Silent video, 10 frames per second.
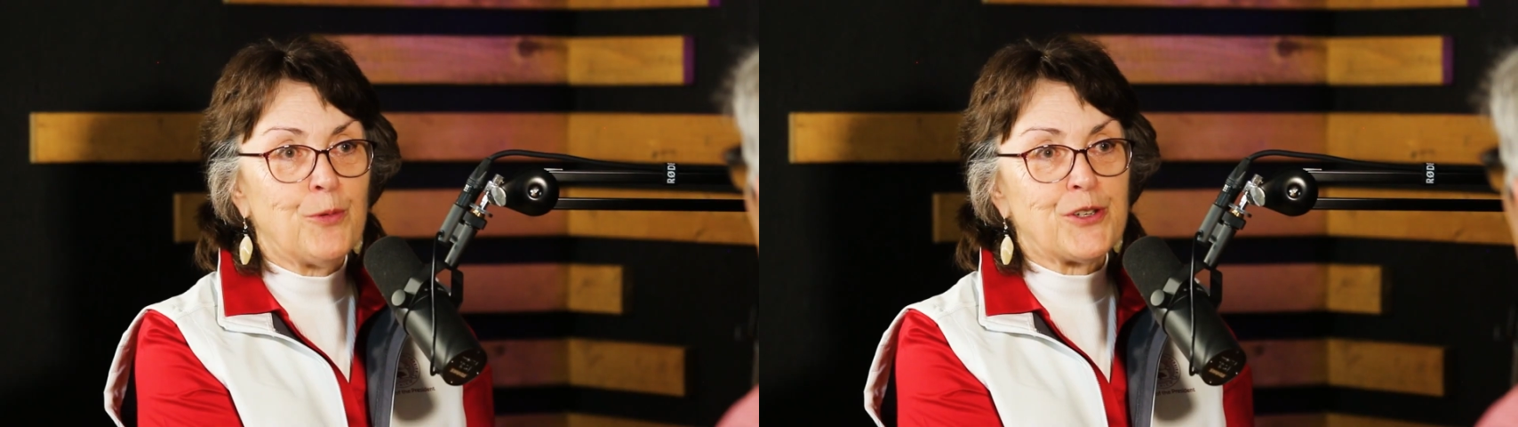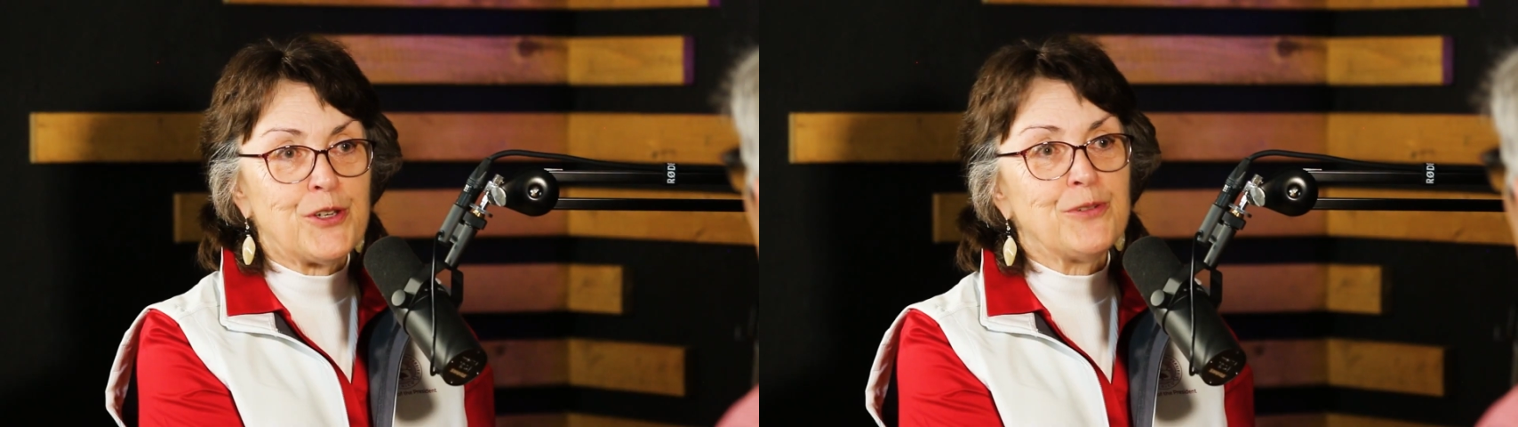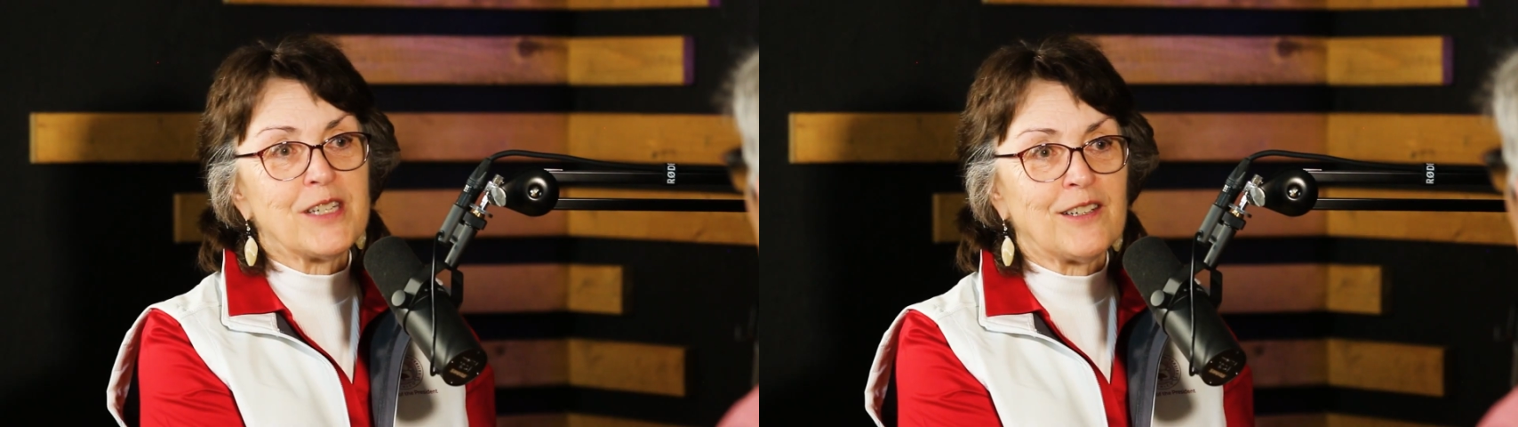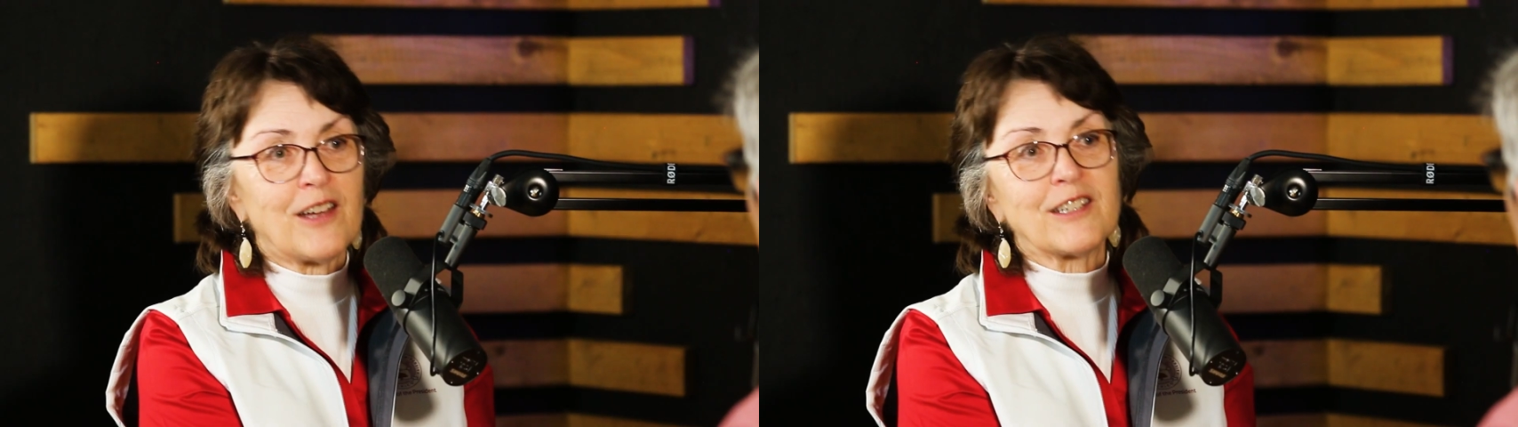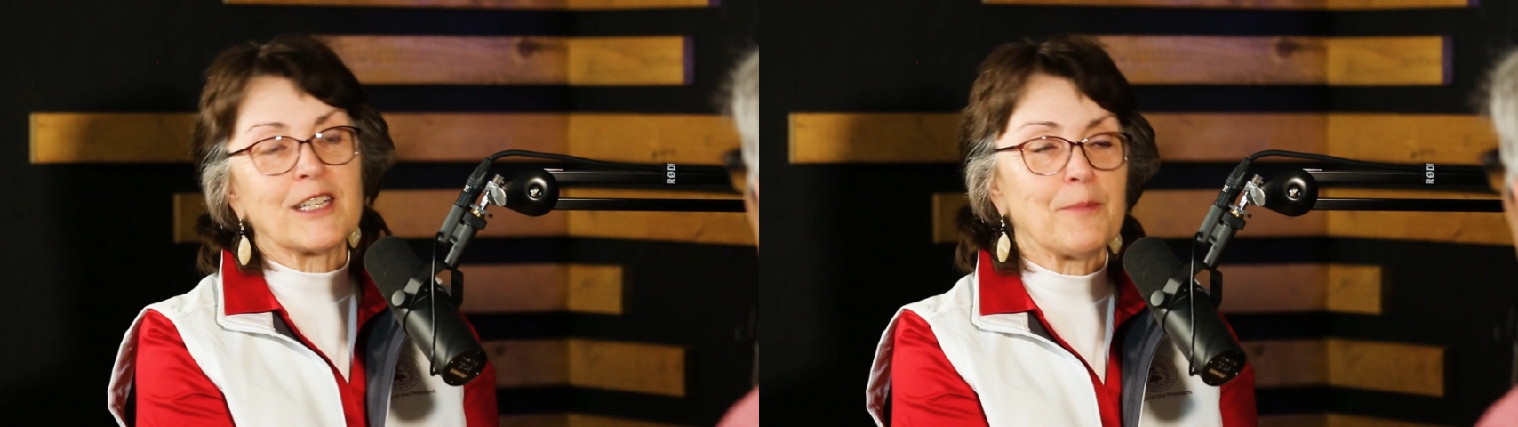who are choosing
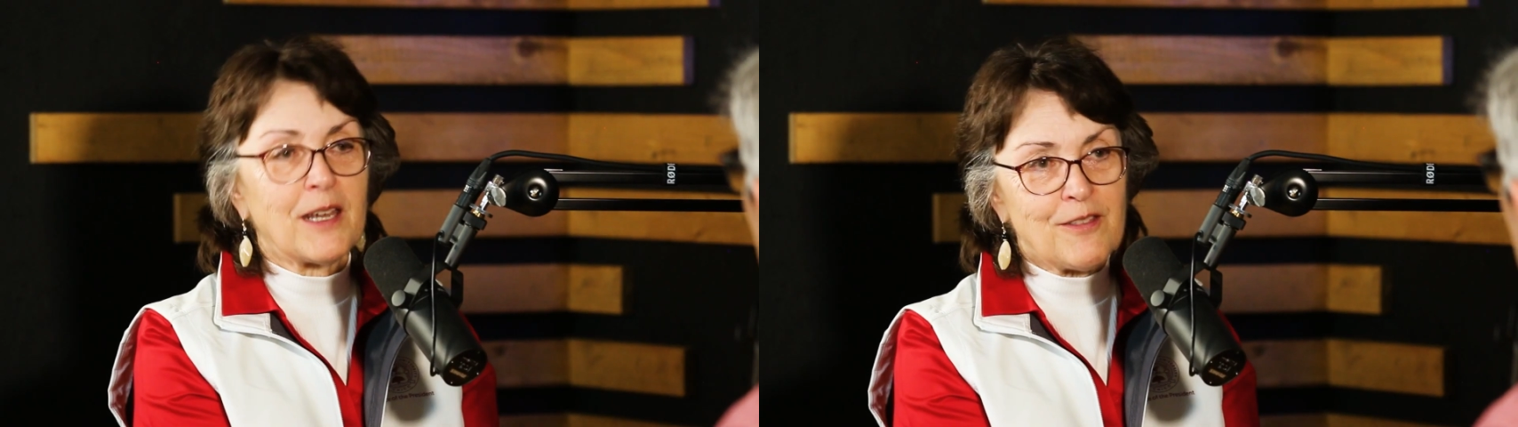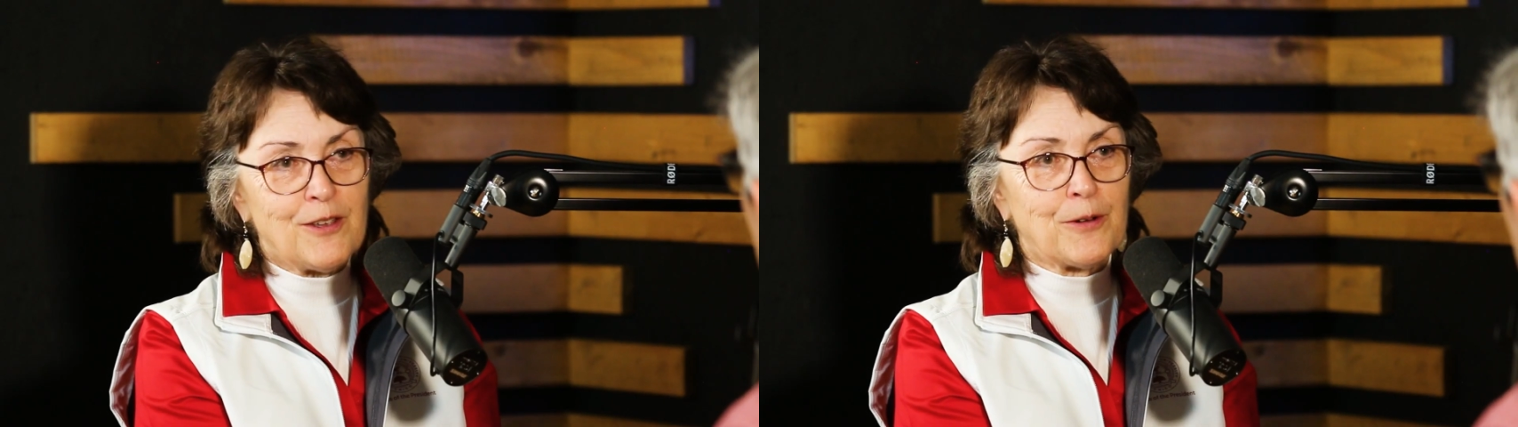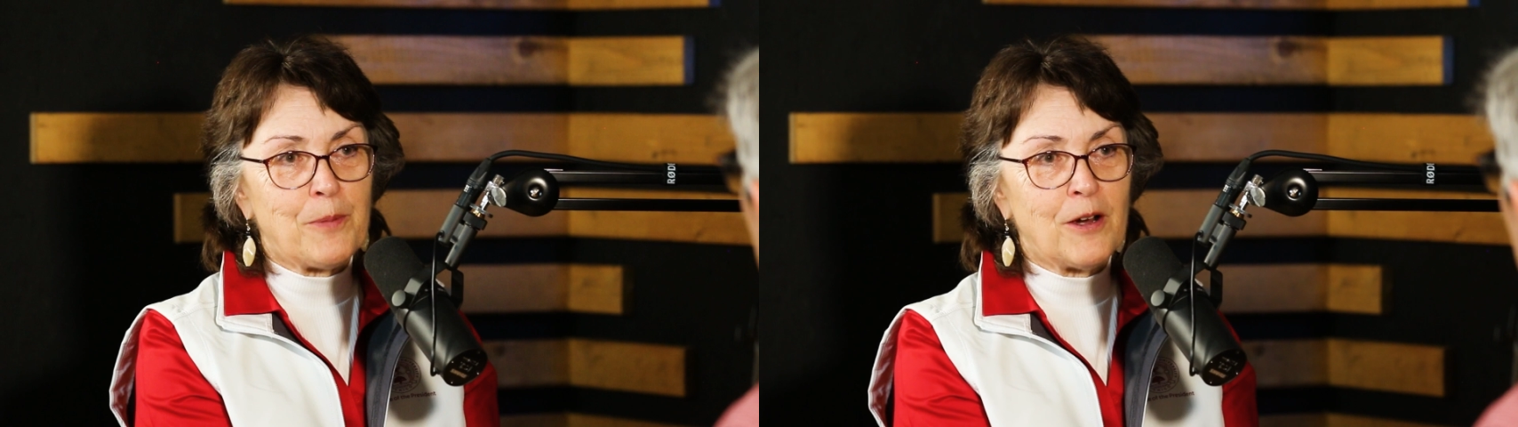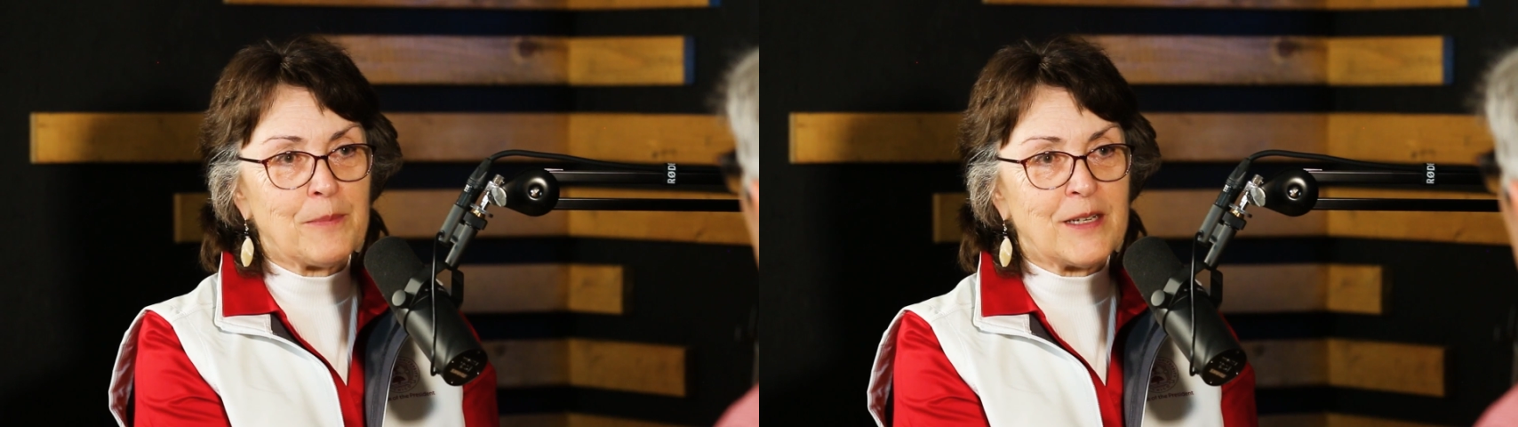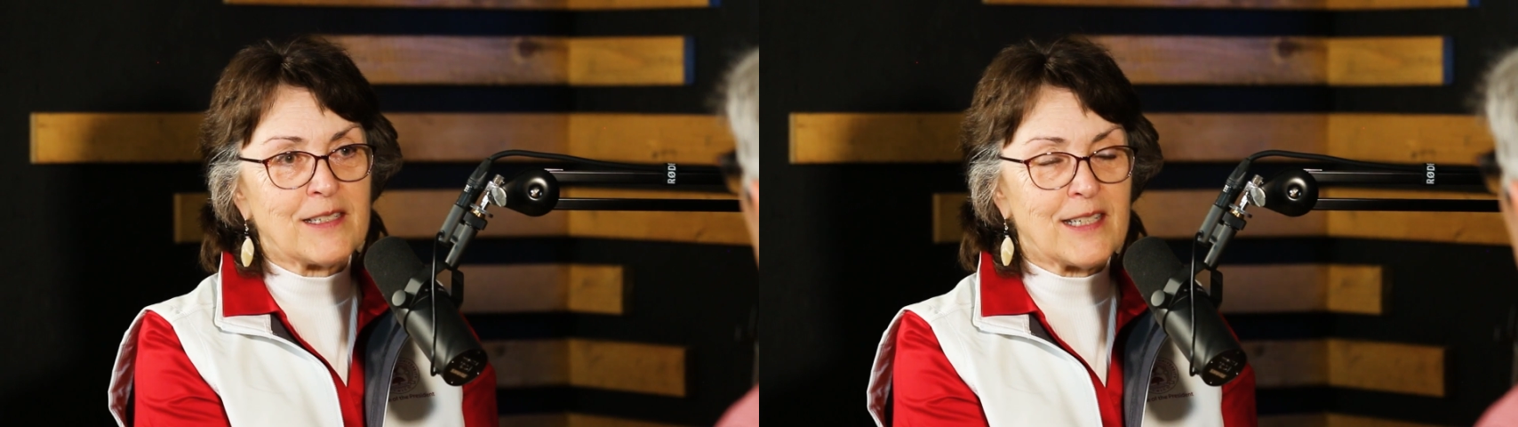not to come out of their
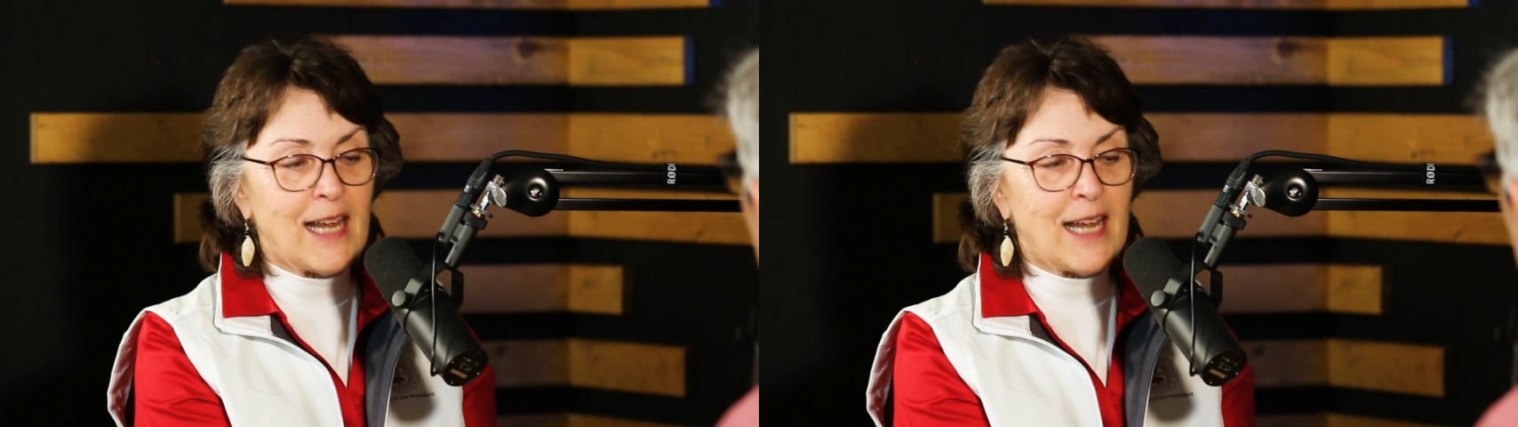apartments.